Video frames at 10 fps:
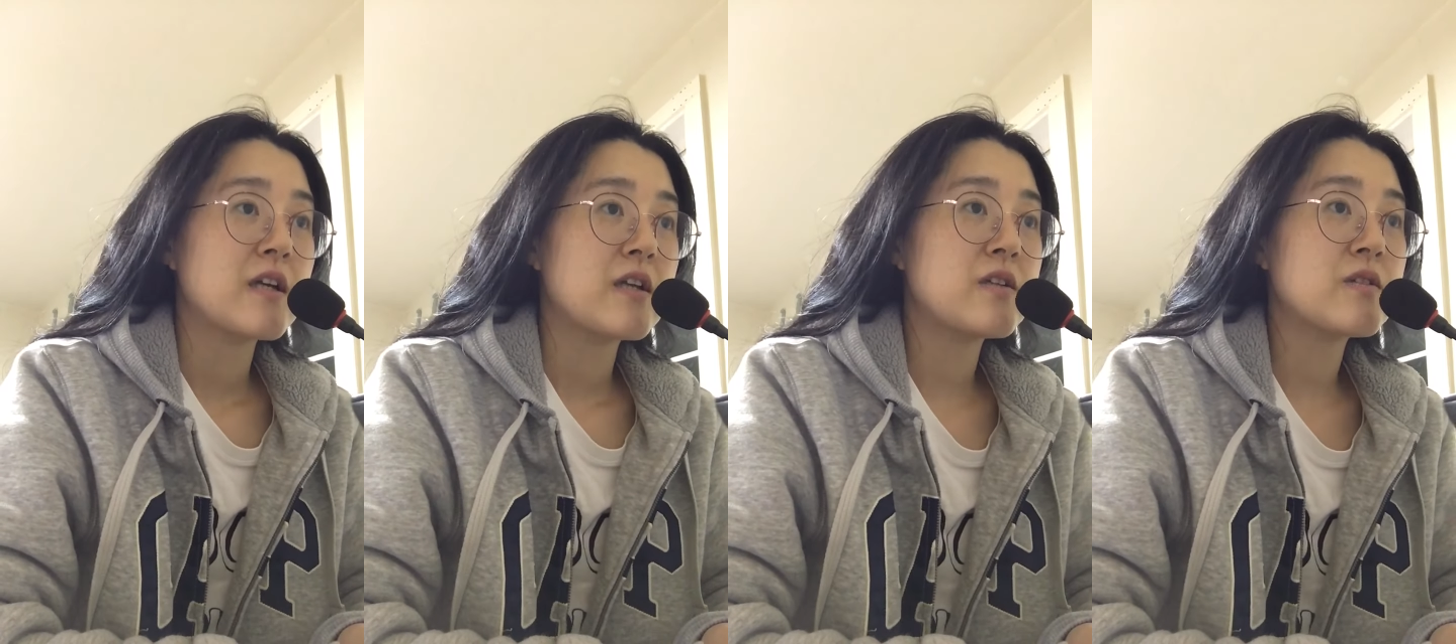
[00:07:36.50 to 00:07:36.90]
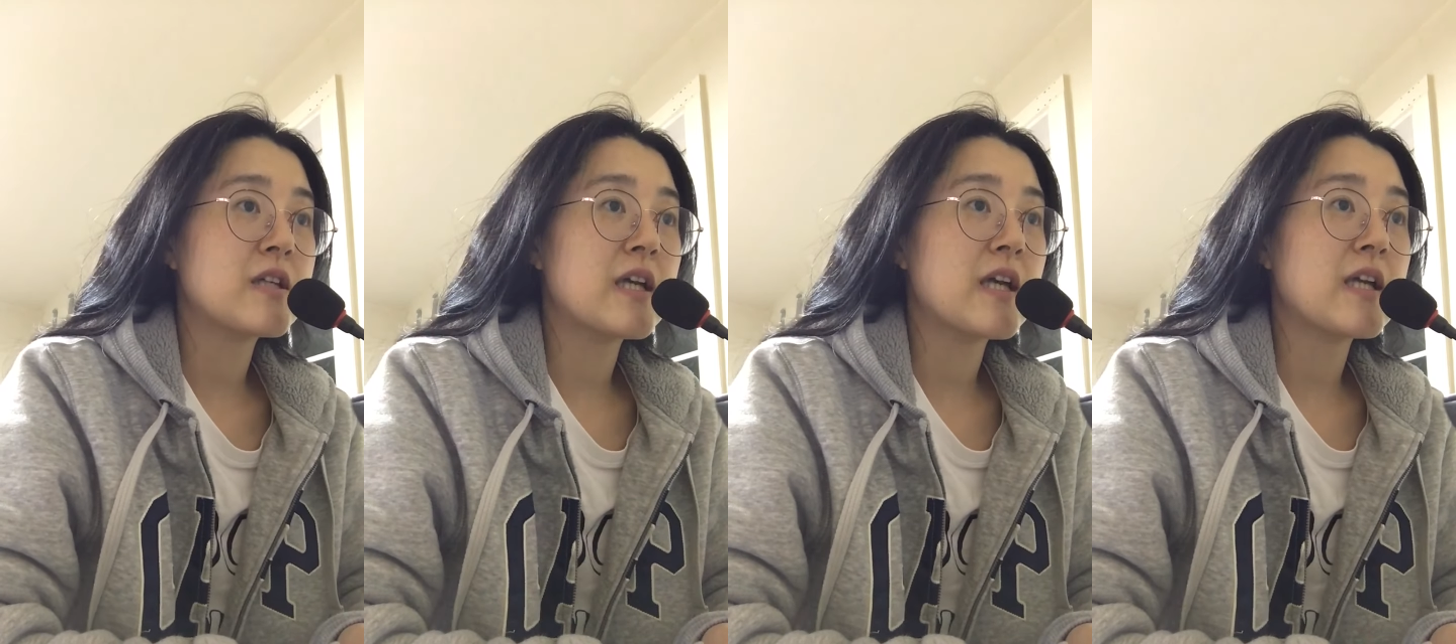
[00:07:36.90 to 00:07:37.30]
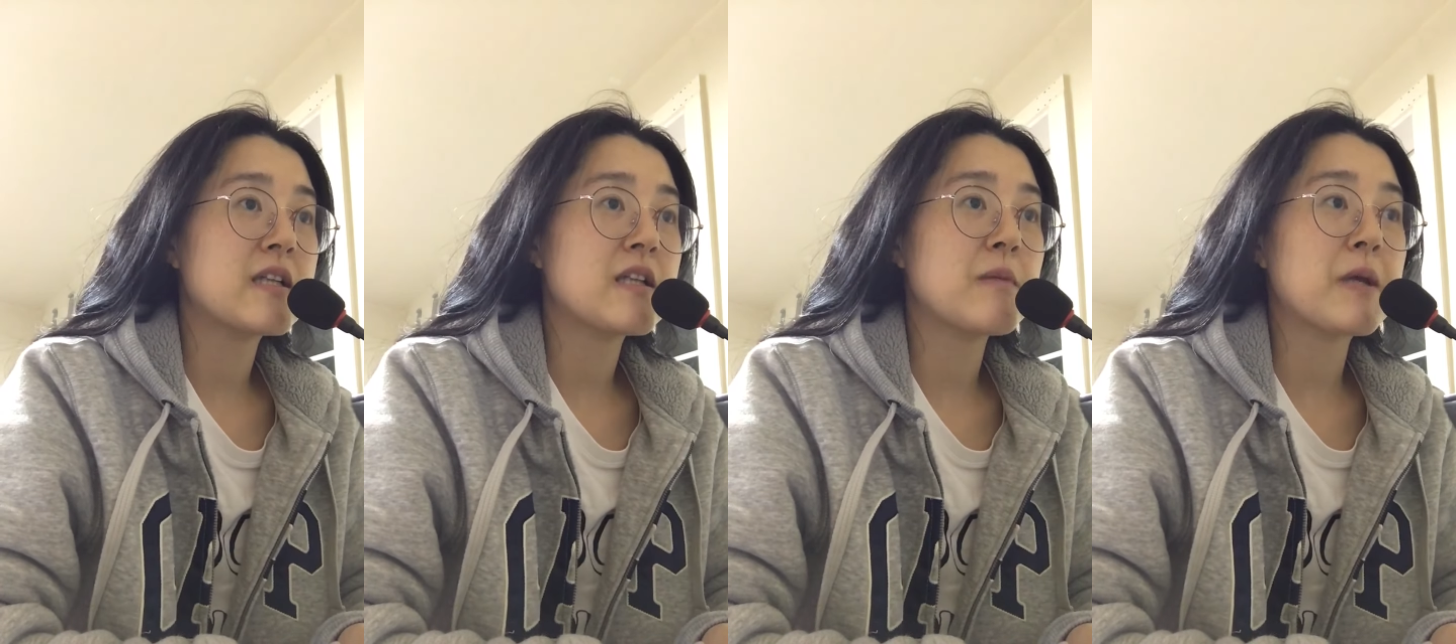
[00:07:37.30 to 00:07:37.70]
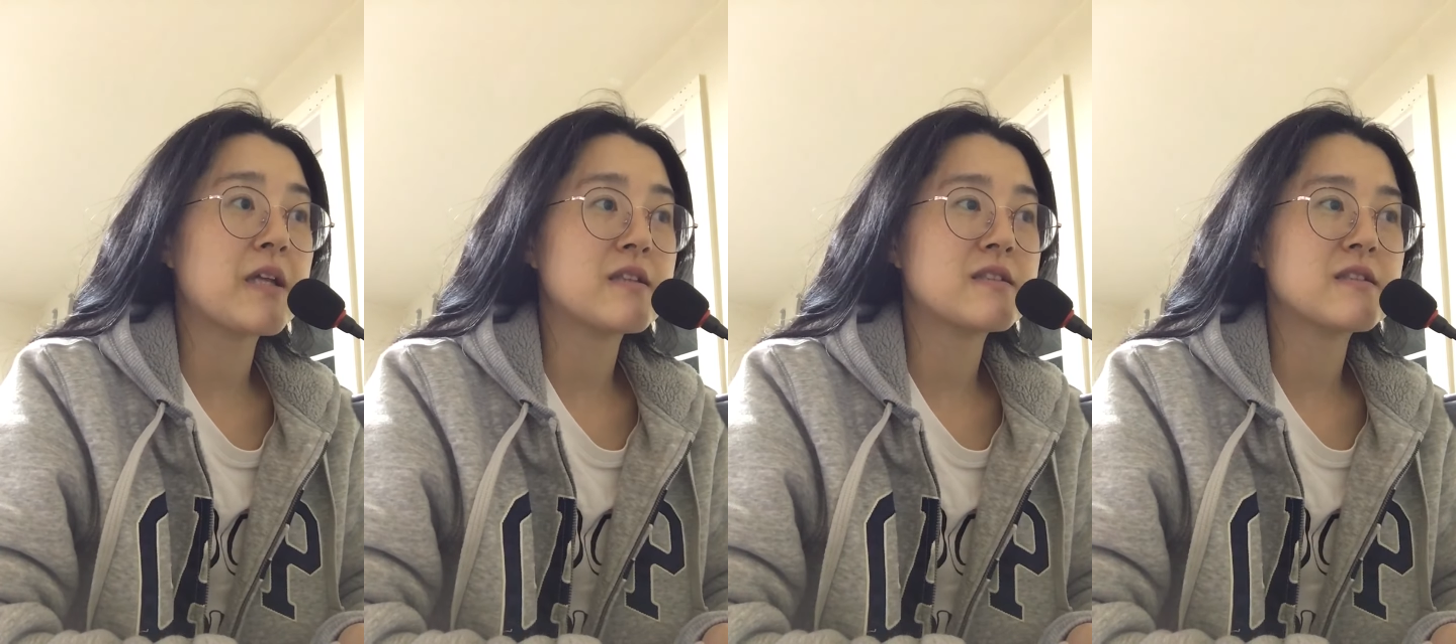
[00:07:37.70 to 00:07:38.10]
You can,
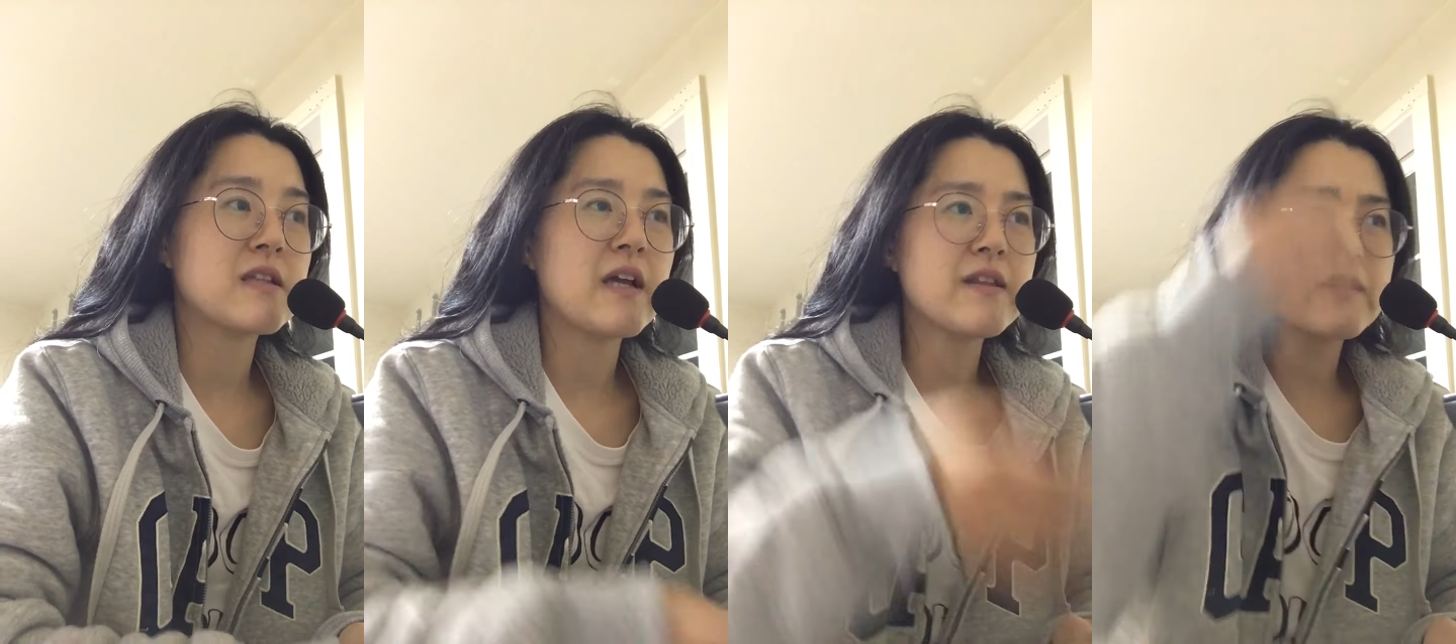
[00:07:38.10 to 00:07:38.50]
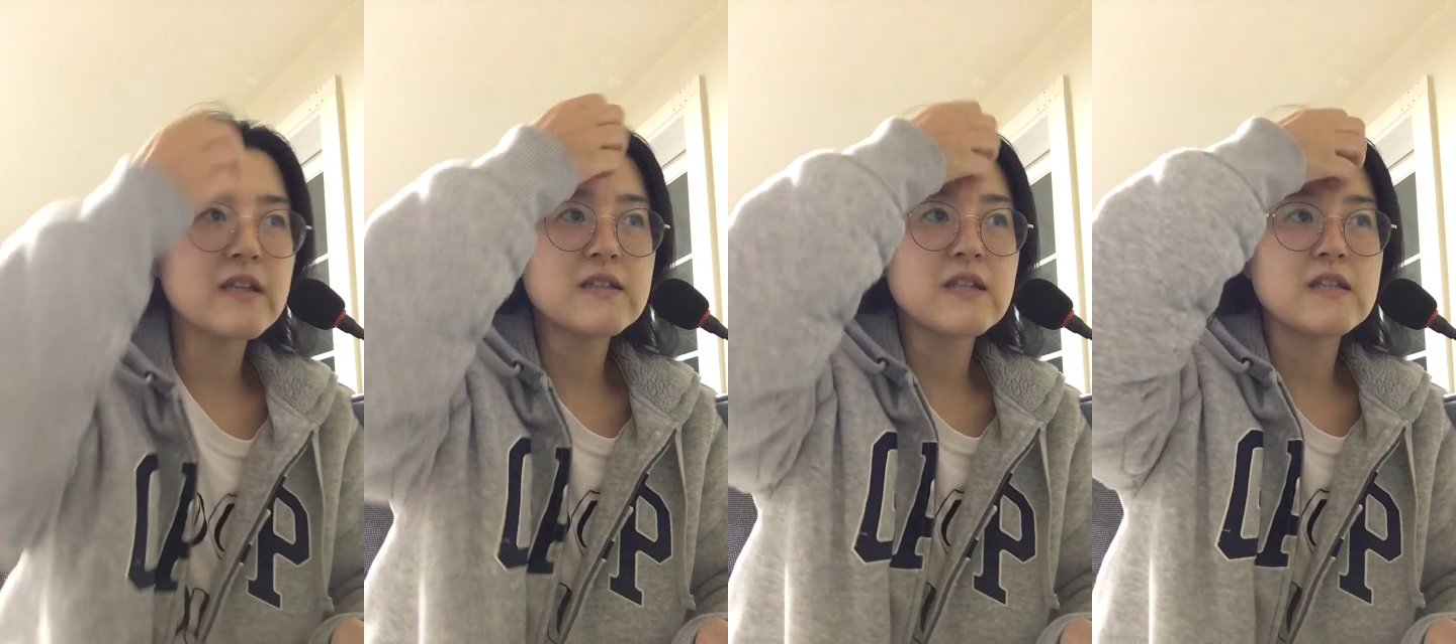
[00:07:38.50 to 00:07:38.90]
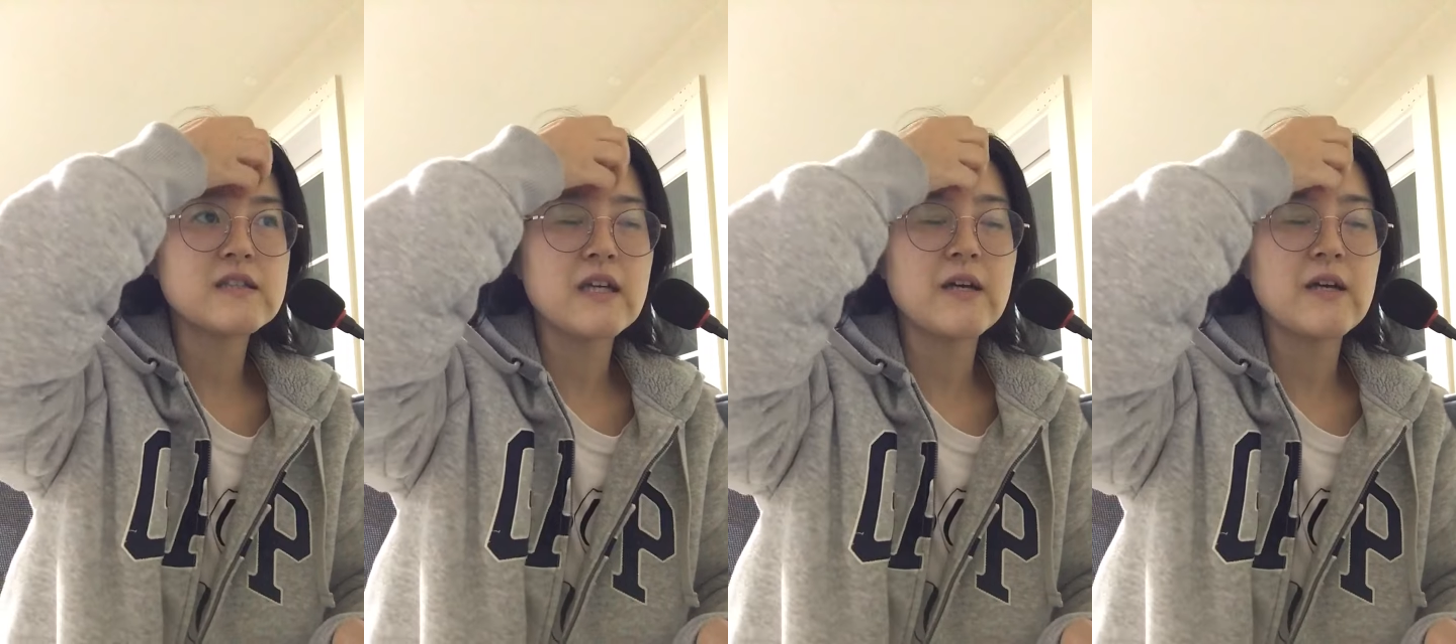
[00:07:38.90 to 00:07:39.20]
because I think that